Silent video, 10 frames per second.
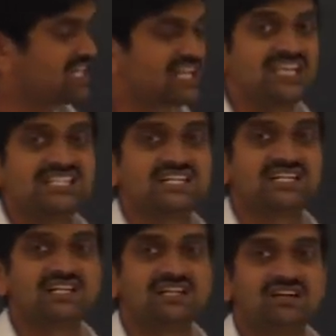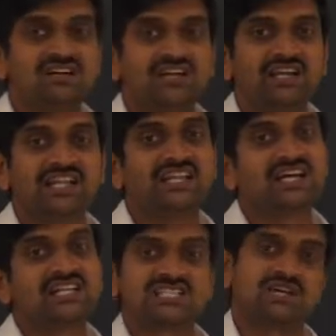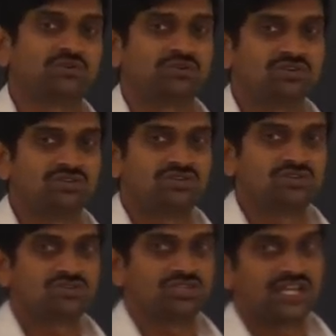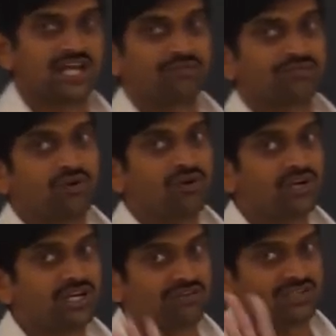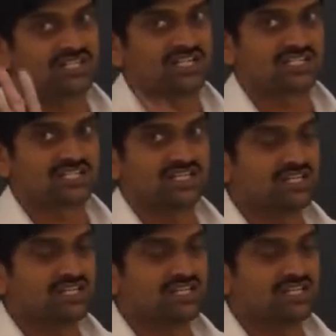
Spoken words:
region in the south. So there are 4 divisions,